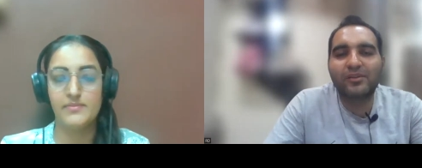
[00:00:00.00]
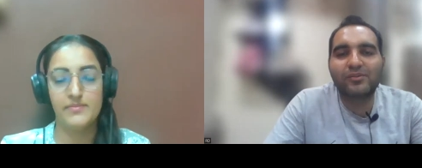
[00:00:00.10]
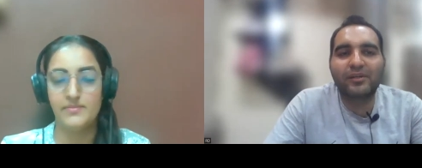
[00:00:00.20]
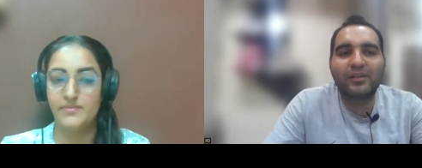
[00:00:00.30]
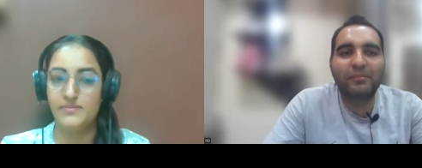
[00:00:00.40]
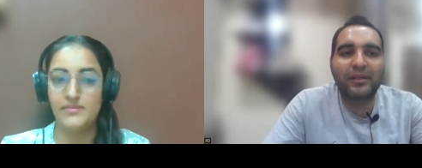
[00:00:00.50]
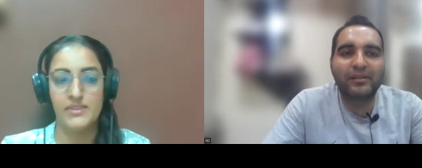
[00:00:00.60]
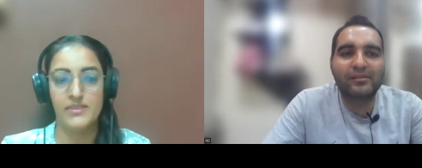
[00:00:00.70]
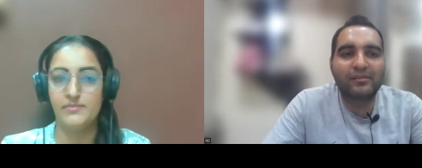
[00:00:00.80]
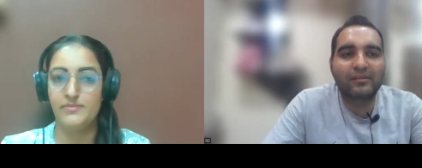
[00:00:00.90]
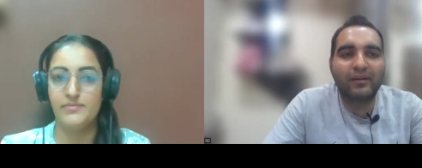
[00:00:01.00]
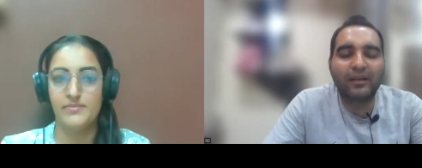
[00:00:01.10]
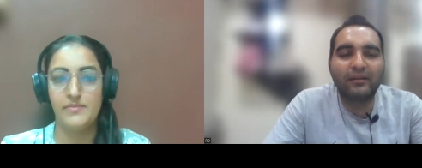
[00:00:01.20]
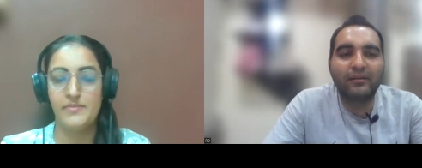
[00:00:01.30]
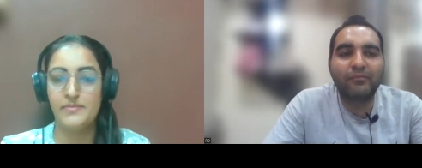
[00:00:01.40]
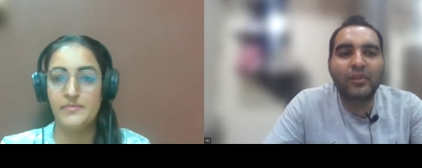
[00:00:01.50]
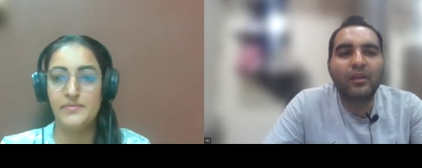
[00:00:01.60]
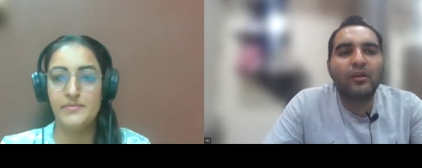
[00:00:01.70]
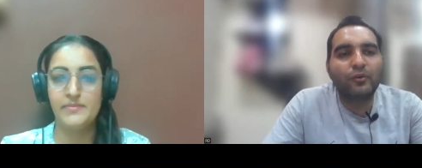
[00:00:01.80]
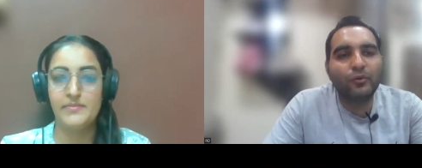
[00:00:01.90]
Speaker 1: So it depends, right?
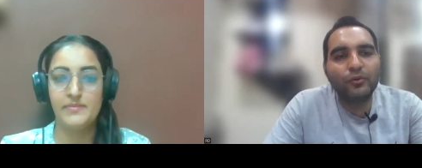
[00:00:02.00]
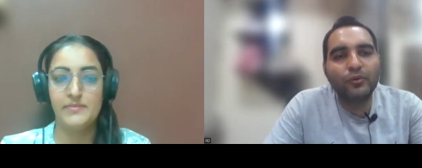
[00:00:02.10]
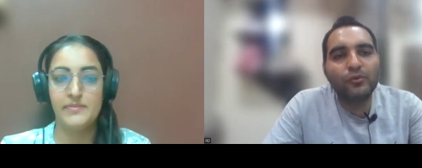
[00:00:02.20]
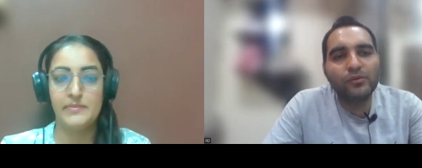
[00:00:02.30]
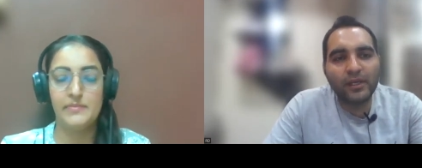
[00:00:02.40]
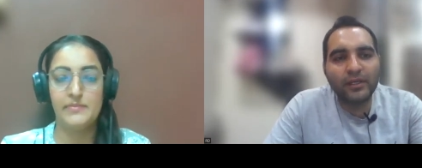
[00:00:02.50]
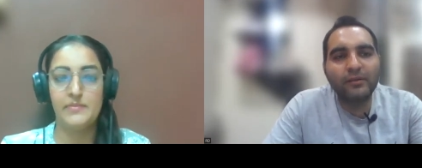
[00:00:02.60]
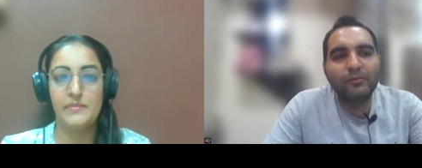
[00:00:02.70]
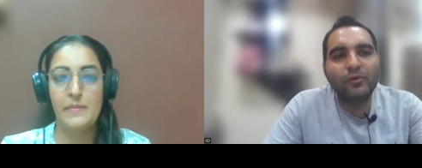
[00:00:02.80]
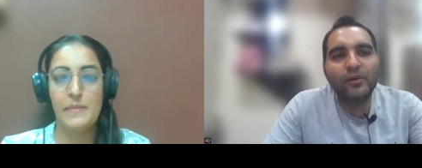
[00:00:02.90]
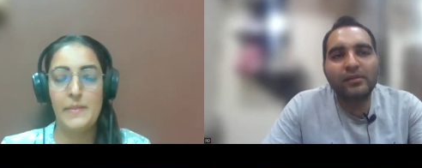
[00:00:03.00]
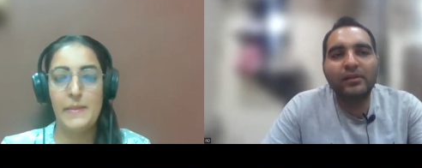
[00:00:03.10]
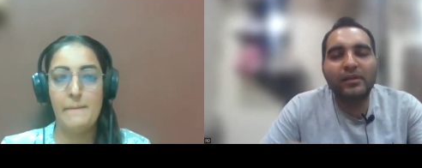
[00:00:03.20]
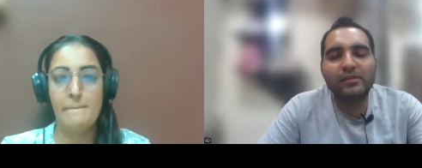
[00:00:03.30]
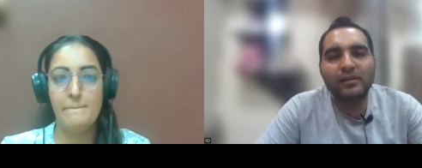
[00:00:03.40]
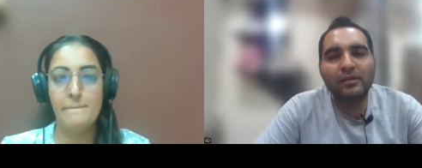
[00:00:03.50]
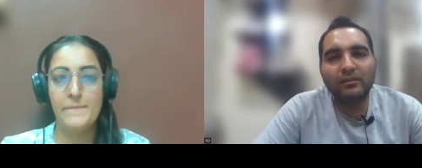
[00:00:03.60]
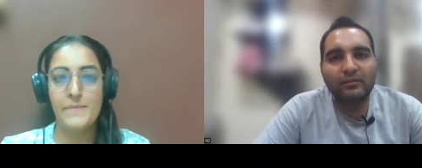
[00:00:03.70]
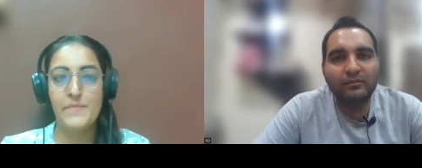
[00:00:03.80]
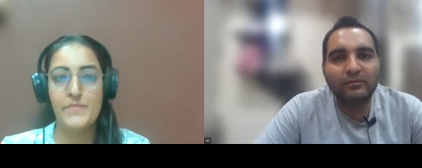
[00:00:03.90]
Do you use A W S in testing?
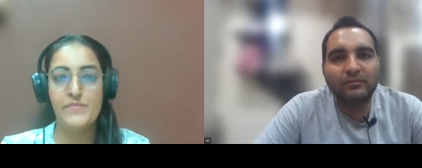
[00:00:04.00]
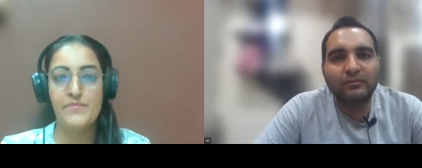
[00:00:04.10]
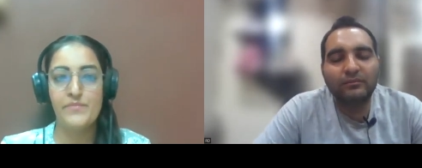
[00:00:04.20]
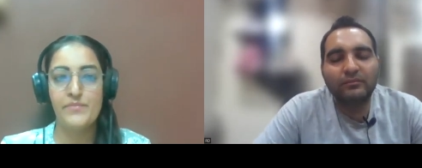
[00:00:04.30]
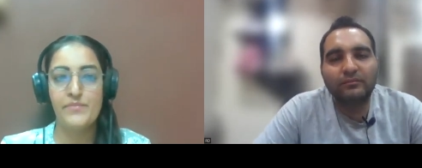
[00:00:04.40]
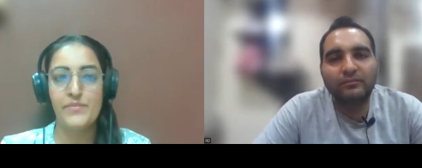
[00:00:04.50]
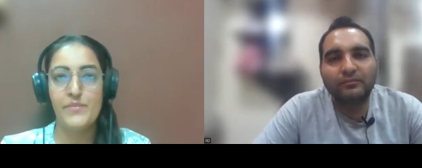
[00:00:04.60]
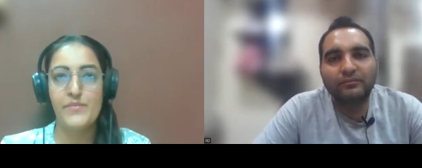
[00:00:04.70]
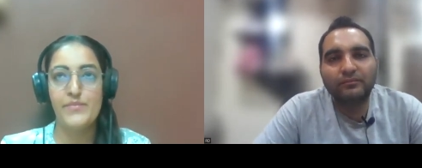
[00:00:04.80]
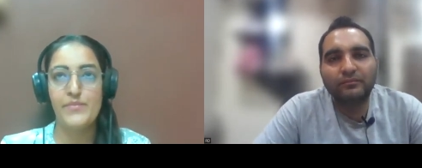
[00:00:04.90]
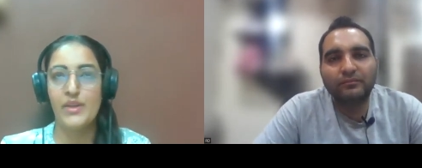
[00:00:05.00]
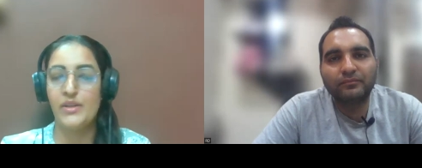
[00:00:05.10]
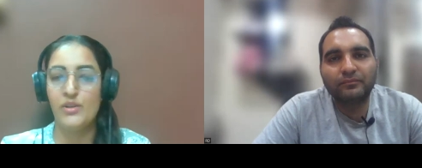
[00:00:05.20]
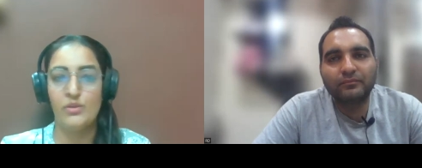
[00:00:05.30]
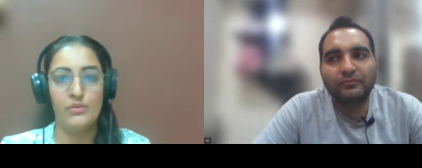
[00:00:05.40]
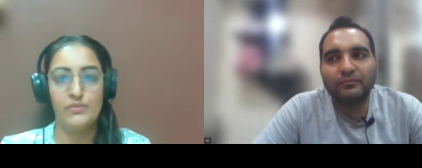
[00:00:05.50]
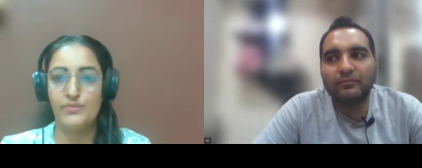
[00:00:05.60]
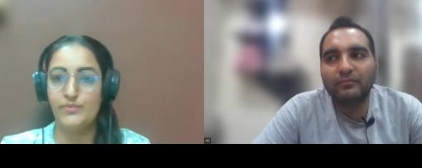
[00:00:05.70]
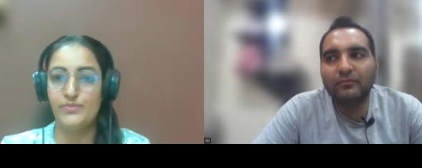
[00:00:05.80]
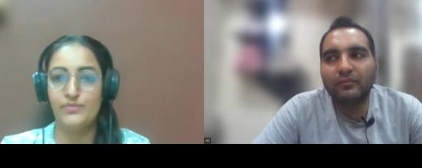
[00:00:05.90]
Speaker 2: No.
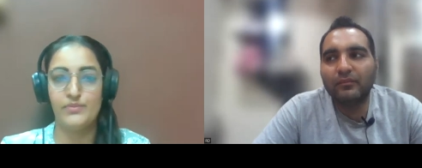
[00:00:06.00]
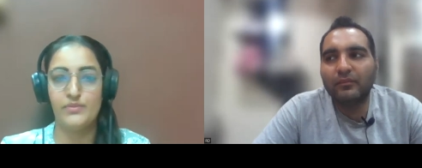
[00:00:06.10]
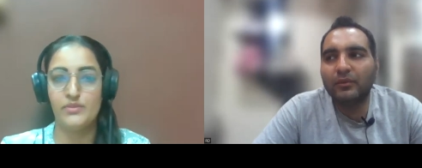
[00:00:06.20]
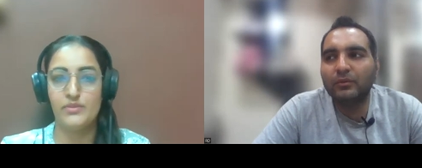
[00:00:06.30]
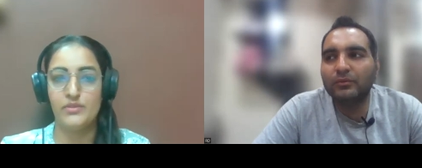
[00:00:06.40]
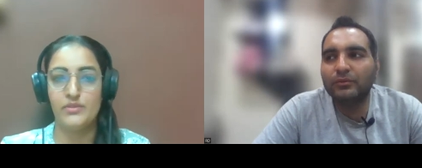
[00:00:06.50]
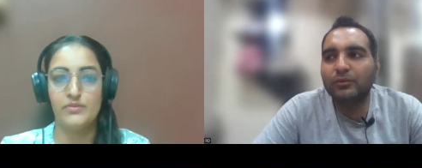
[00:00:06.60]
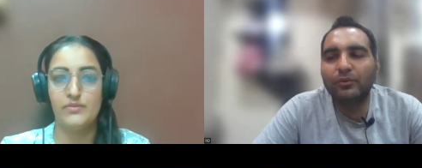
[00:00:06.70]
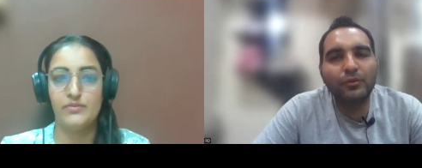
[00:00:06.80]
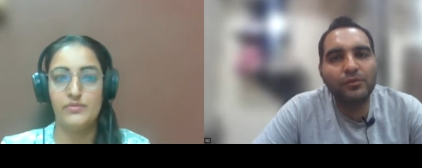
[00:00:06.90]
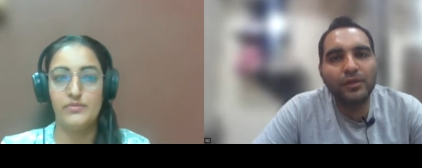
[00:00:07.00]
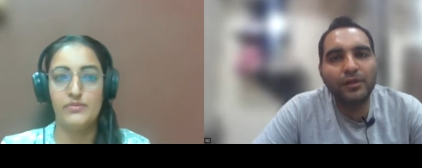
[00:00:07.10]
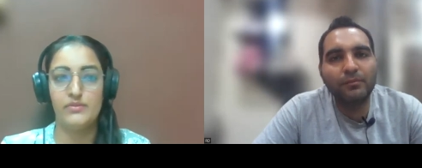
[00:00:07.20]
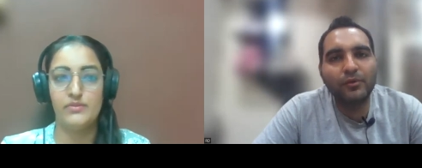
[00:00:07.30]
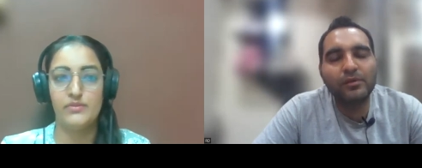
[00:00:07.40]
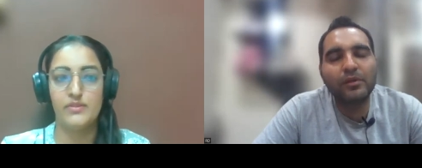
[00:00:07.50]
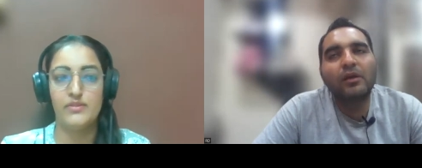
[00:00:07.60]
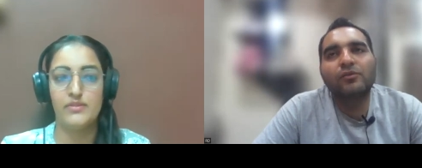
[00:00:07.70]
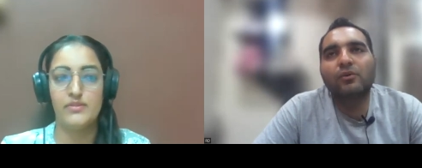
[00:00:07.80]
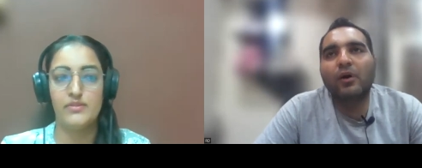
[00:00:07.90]
Speaker 1: No, you don't use A W S.
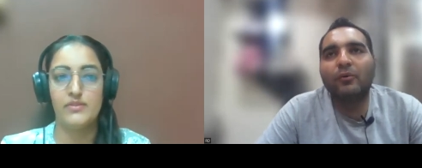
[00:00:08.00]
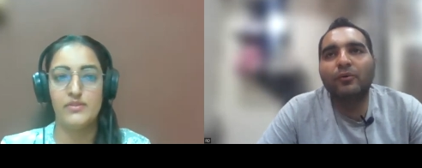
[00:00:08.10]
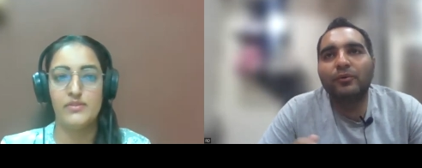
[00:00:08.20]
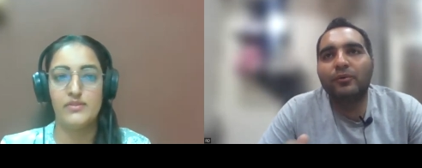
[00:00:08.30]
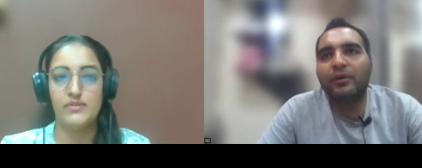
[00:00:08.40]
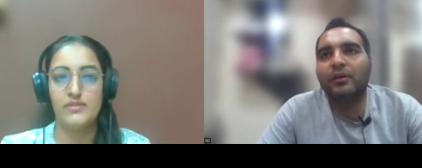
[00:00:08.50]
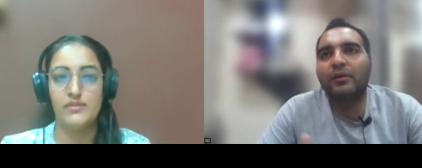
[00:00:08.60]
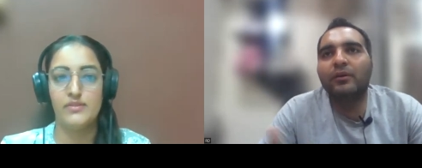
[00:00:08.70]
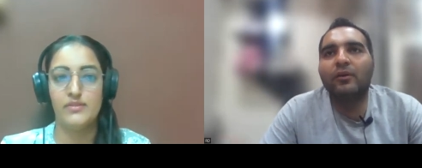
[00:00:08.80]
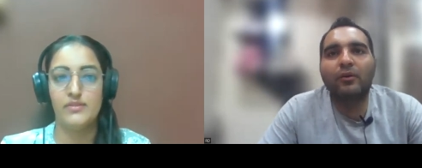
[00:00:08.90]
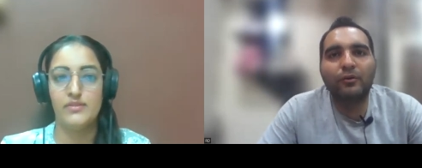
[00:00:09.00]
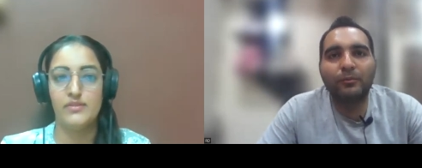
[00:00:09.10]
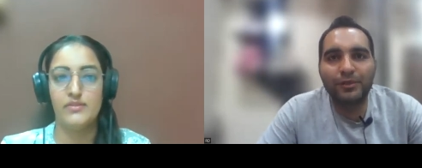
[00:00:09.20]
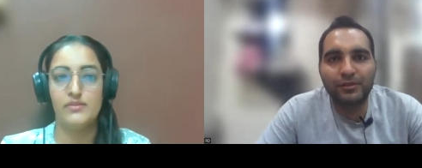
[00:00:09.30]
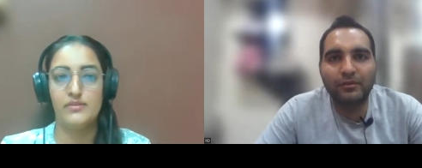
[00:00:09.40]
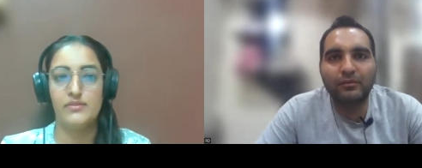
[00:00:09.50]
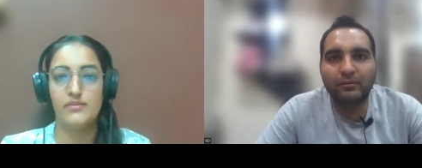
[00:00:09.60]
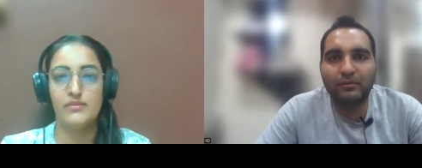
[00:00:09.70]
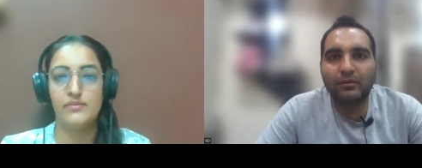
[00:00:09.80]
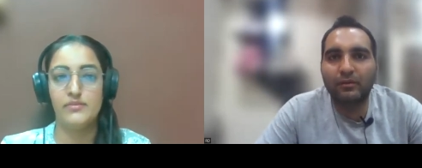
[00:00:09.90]
So how do you trigger your automation?
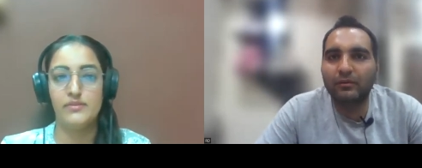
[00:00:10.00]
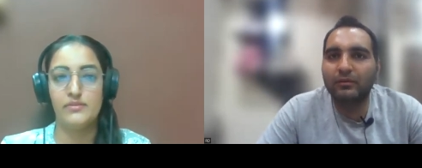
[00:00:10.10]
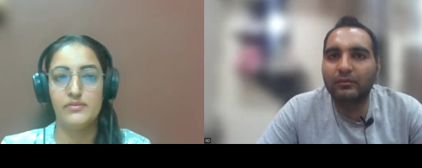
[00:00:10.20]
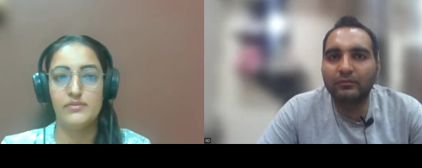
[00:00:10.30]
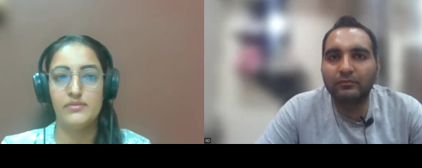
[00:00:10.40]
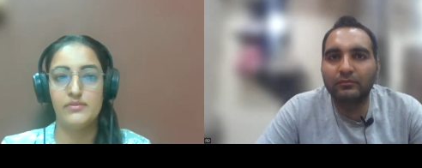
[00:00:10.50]
Your